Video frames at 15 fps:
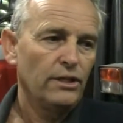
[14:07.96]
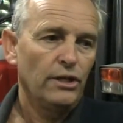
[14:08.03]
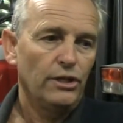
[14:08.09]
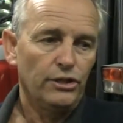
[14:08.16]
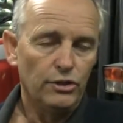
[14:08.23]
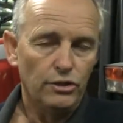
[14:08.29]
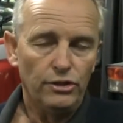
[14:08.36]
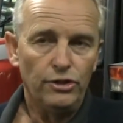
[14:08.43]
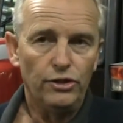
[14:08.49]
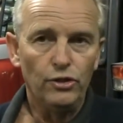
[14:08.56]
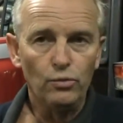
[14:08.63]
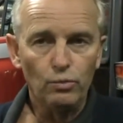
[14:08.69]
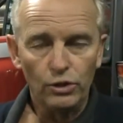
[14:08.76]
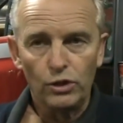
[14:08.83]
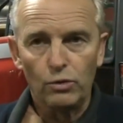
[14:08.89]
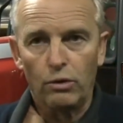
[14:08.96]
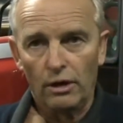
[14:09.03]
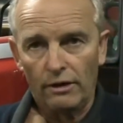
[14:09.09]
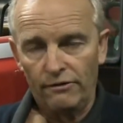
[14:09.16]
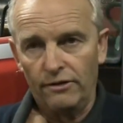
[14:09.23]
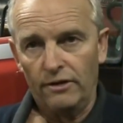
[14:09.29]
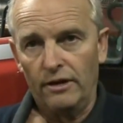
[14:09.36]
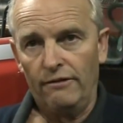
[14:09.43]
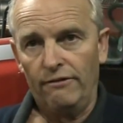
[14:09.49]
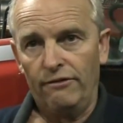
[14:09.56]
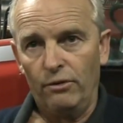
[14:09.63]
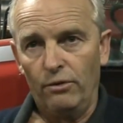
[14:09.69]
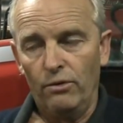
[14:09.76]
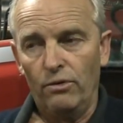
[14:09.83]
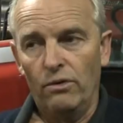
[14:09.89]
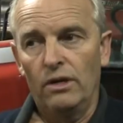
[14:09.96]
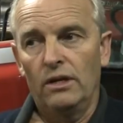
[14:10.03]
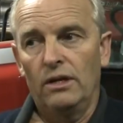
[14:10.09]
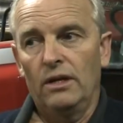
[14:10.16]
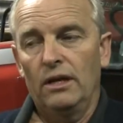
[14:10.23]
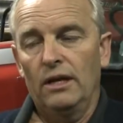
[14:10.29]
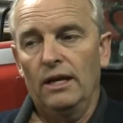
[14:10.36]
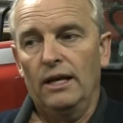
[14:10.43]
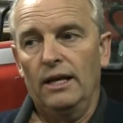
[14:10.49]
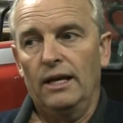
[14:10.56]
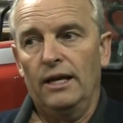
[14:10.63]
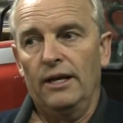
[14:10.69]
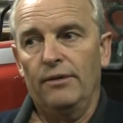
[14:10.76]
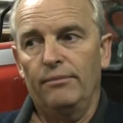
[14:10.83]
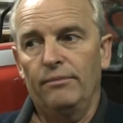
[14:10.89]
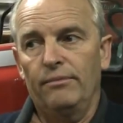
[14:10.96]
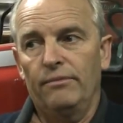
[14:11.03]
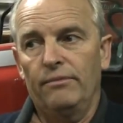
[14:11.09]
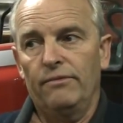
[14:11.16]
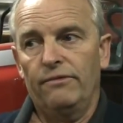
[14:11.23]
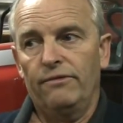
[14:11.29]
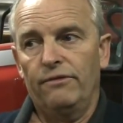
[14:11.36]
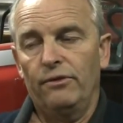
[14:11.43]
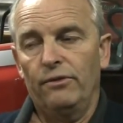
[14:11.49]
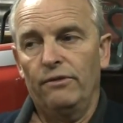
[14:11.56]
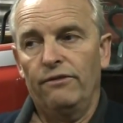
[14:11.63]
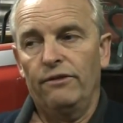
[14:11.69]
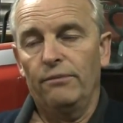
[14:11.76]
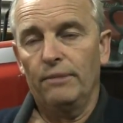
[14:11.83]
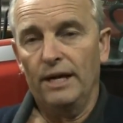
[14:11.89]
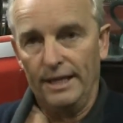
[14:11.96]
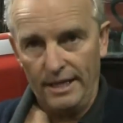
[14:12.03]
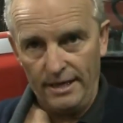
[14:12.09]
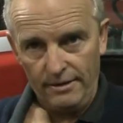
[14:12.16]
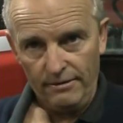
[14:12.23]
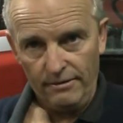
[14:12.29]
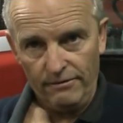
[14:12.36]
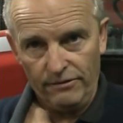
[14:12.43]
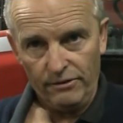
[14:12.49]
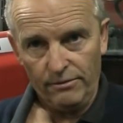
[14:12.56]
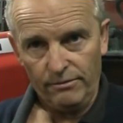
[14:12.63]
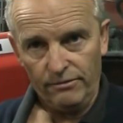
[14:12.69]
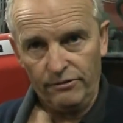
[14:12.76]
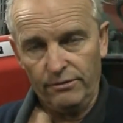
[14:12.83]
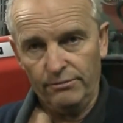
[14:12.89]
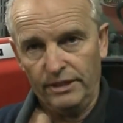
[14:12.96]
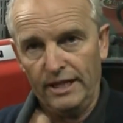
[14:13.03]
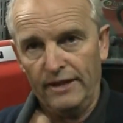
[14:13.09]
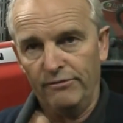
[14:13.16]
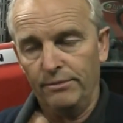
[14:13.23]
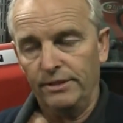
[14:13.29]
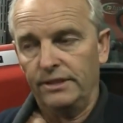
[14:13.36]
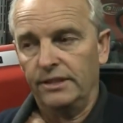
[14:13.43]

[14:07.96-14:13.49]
you would qualify for money from the government.